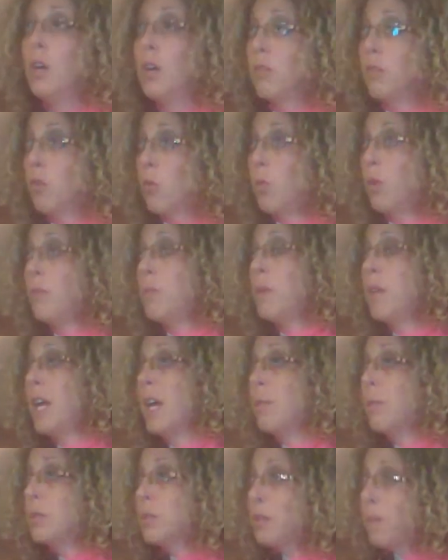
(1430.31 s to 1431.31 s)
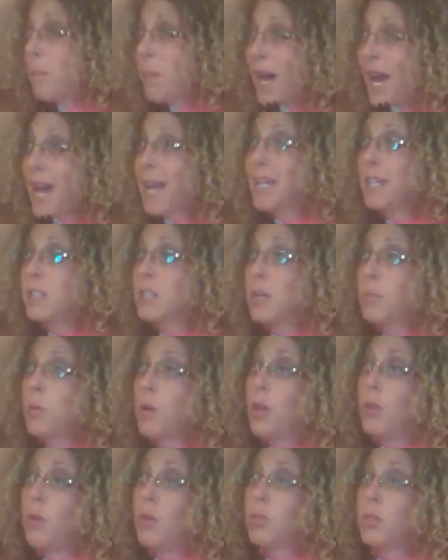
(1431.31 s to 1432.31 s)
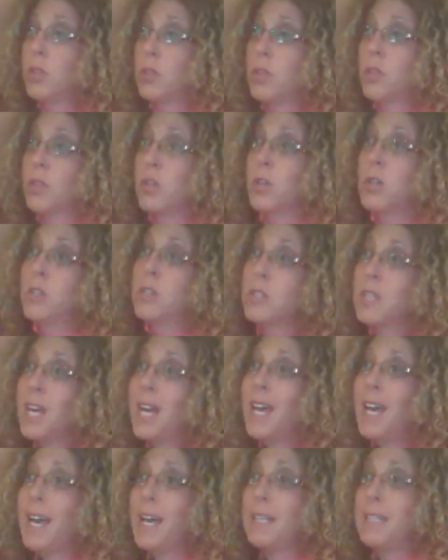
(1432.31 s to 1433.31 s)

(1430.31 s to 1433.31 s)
So we've been able to package up all those concerns